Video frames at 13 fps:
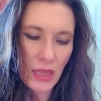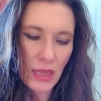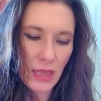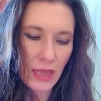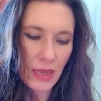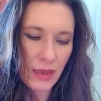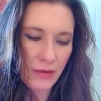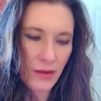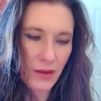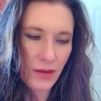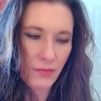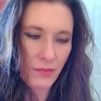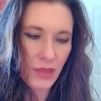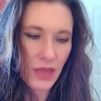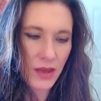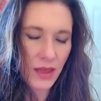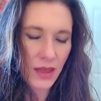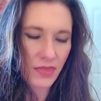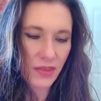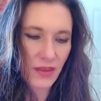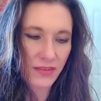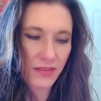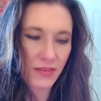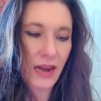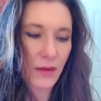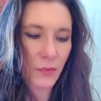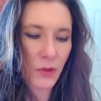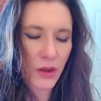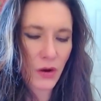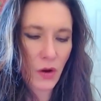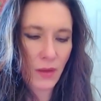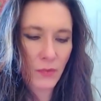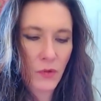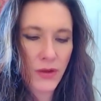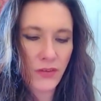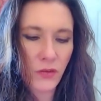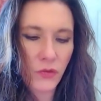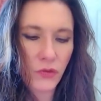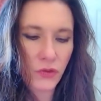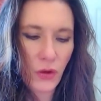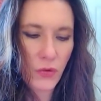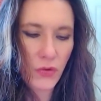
Yeah, I think that's it. I'm going to show